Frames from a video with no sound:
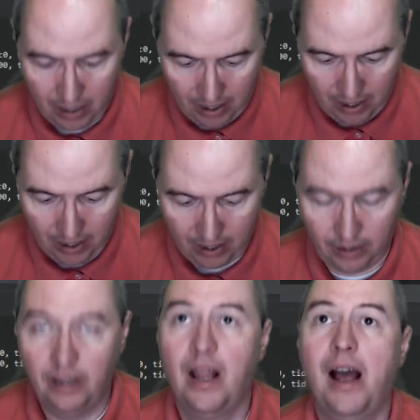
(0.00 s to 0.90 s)

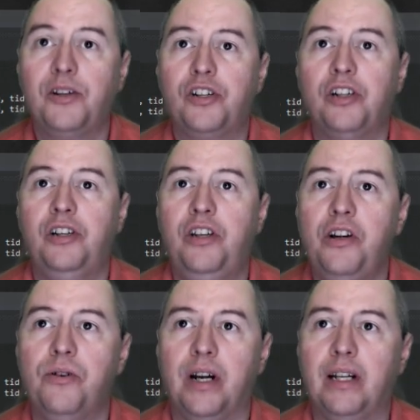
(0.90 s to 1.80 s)
and that should
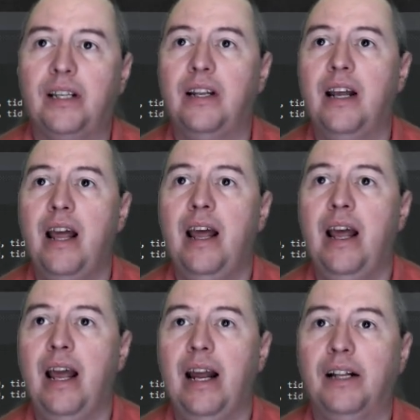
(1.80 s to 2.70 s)
do it.
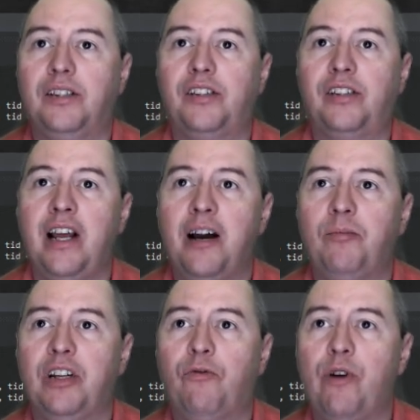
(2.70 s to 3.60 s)

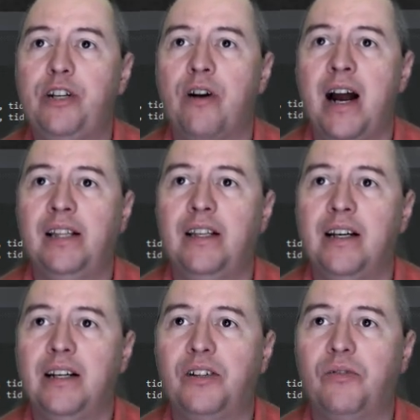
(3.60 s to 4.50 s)
Except if we tried
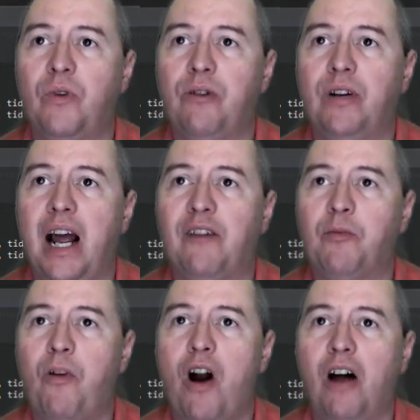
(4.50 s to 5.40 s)
this, we would have a
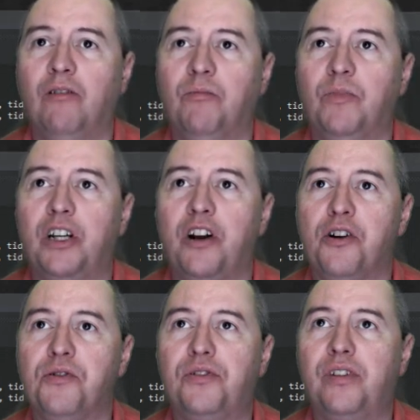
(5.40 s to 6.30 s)
problem,
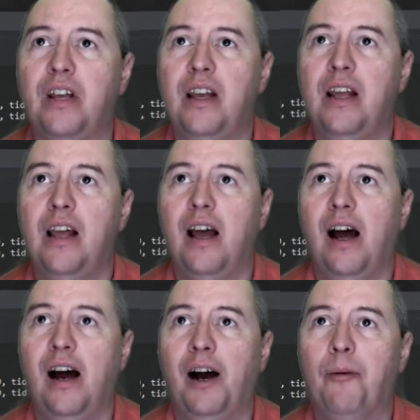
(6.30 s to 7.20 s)
because
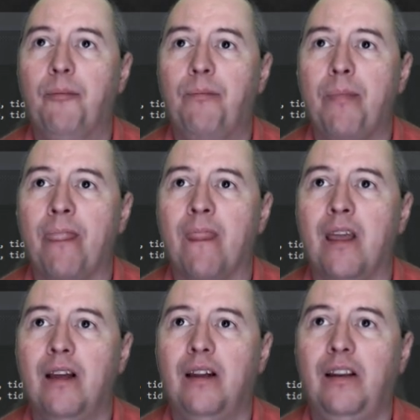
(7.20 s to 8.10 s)

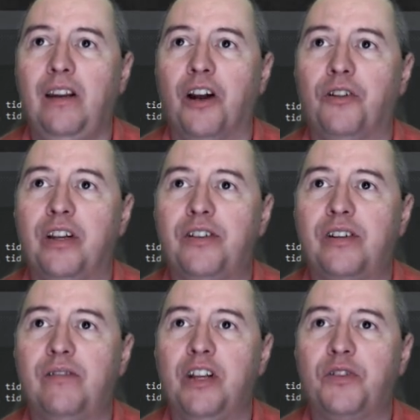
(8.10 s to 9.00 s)
you know,
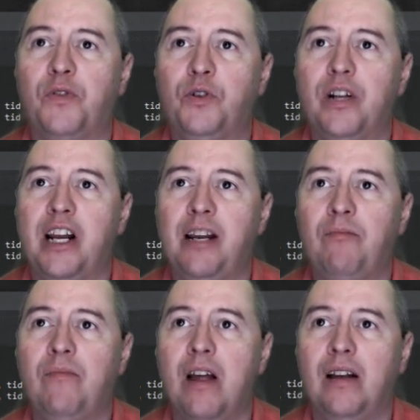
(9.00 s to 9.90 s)
this full
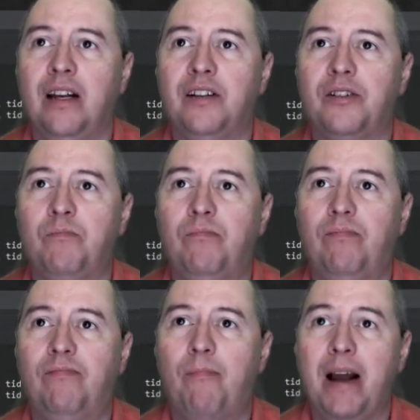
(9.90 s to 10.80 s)
name is
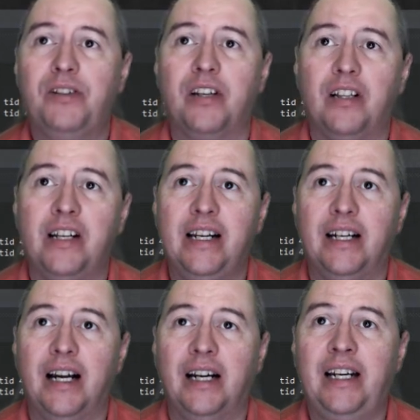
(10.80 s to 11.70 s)
basically
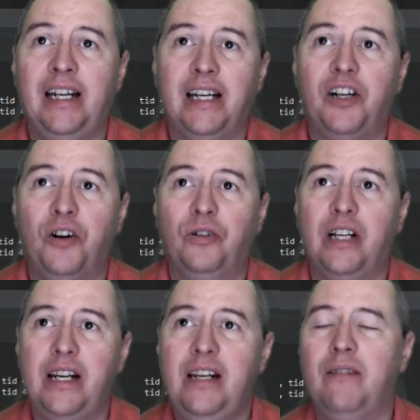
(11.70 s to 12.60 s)
a get
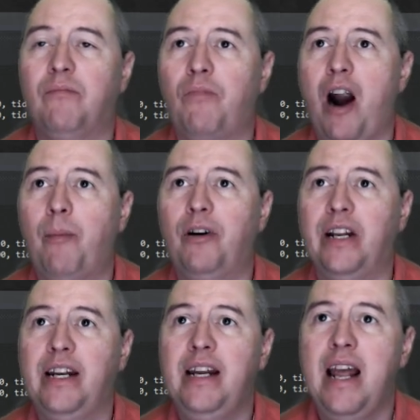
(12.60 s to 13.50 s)
only
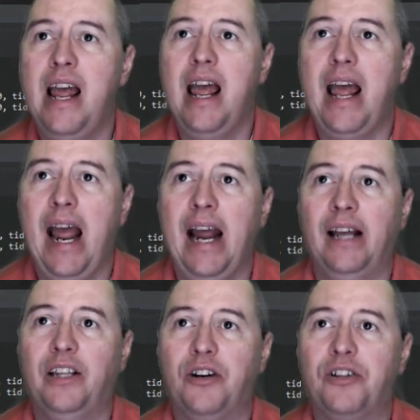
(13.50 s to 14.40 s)
property,
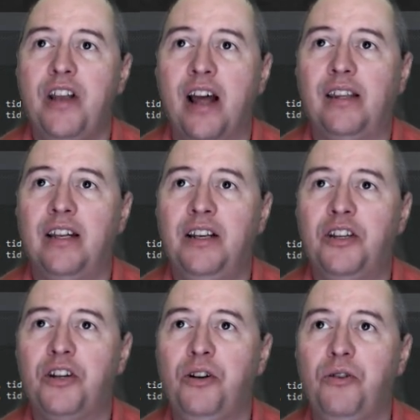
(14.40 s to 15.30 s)
and there's nothing
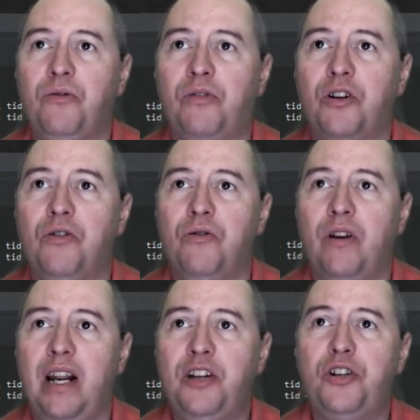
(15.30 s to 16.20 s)
to
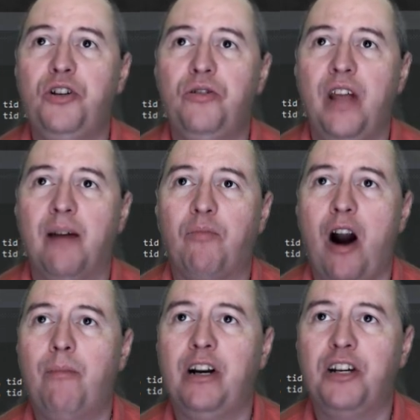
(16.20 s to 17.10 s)
issue that
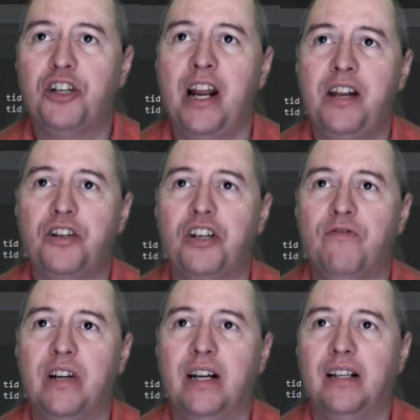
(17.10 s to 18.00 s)
property changed
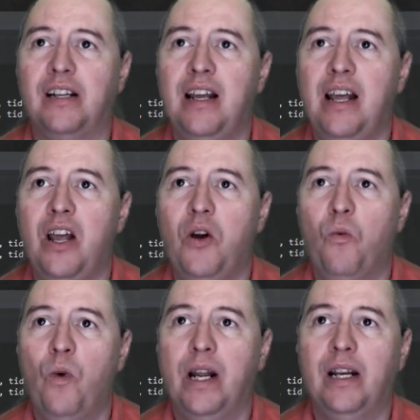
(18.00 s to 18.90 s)
event
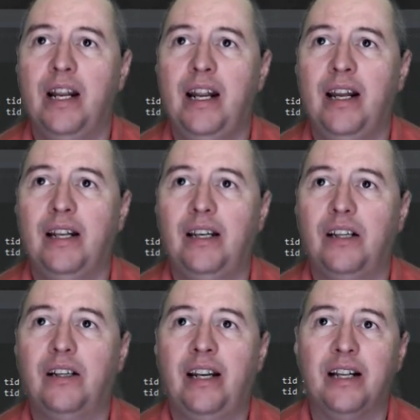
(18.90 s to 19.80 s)
when
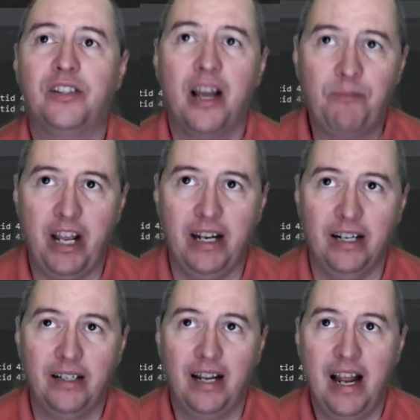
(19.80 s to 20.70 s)
it gets
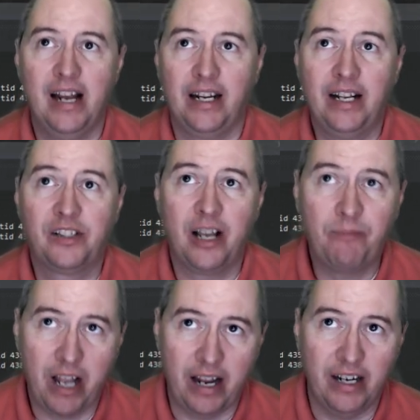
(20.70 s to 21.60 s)
updated. And it gets
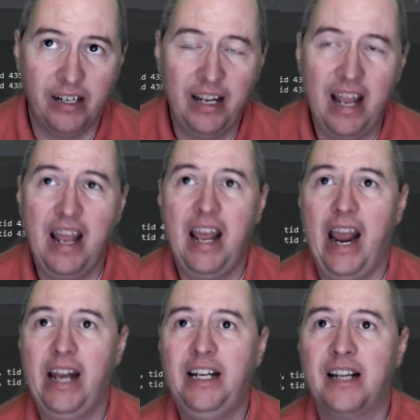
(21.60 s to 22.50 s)
updated
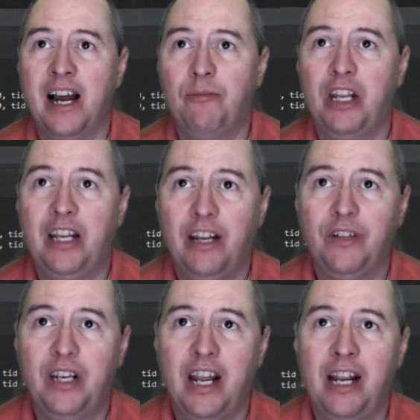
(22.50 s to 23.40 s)
anytime the
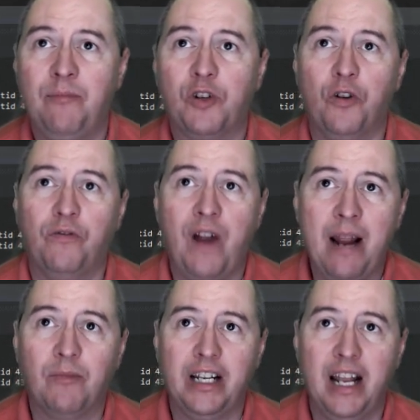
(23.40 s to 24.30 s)
given names or
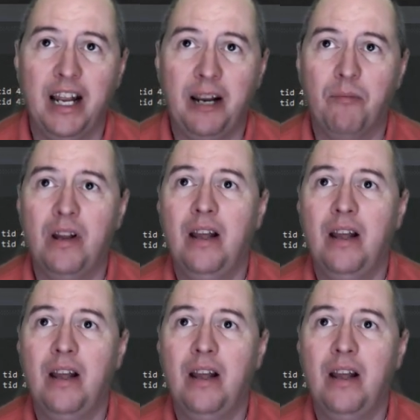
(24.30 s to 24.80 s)
family name